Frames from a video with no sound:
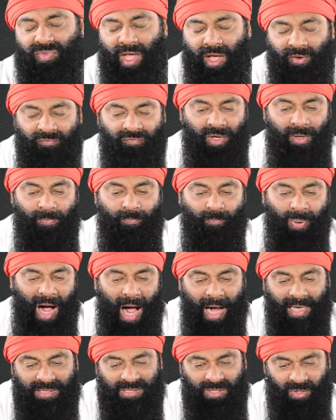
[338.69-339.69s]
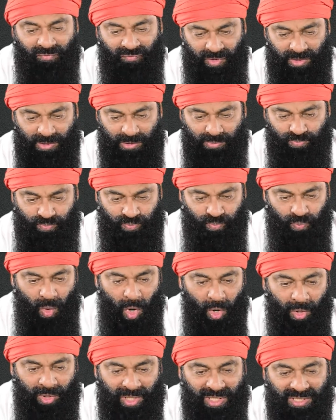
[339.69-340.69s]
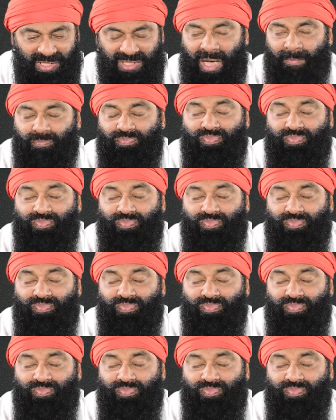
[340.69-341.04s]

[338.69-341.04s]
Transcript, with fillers: every part of his body's